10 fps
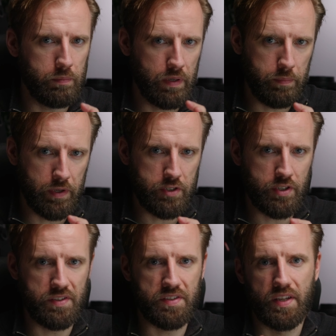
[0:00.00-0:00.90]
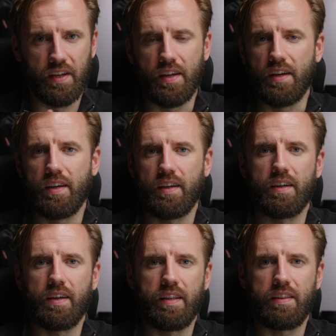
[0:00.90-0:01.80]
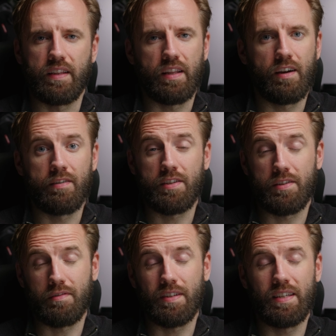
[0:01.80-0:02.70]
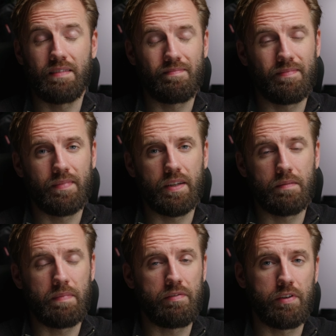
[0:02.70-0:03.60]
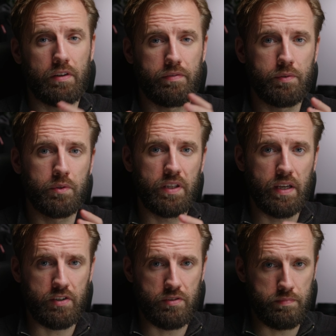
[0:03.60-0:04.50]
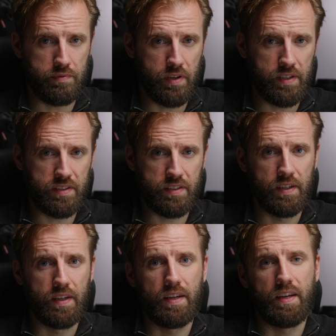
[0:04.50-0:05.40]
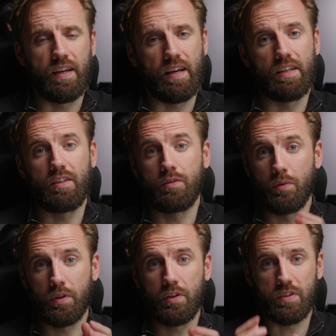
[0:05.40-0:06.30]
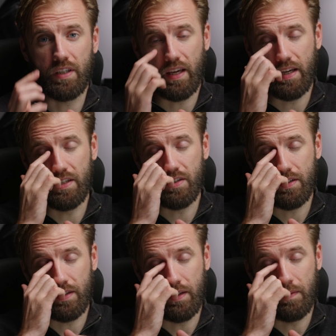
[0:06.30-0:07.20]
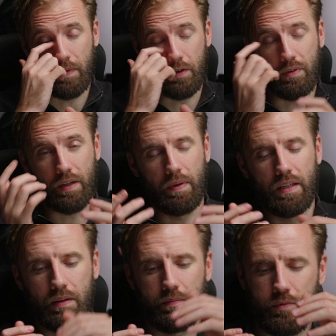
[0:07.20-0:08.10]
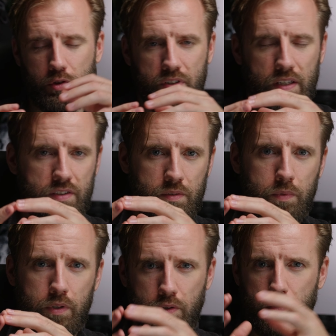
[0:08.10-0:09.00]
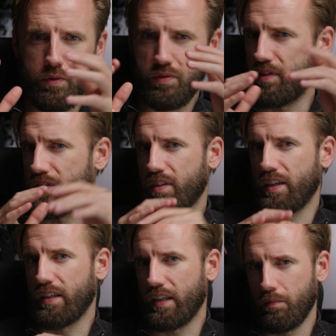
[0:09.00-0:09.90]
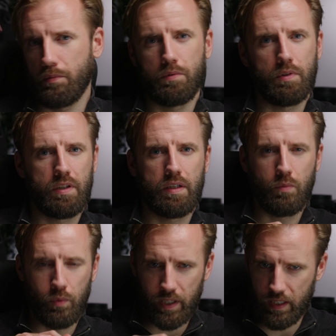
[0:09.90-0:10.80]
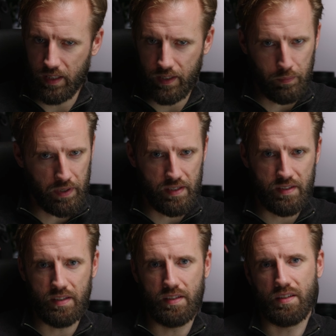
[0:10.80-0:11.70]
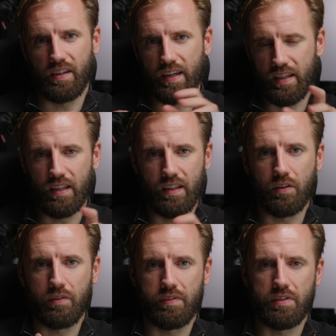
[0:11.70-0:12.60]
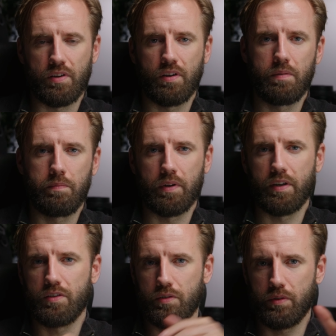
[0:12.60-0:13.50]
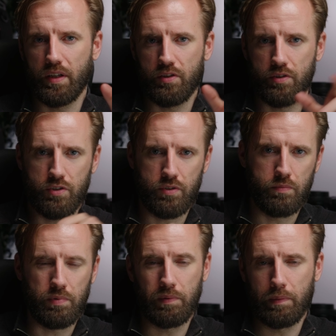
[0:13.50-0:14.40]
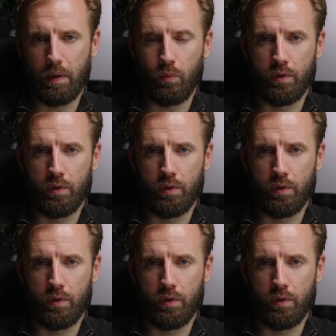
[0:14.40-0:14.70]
with my purchase. I think the RS3, if you can afford the extra price, and you do want to use a cage, I'd recommend it. Just as someone who uses a gimbal on a weekly basis, I edit a lot of the time, but I do get to shoot probably about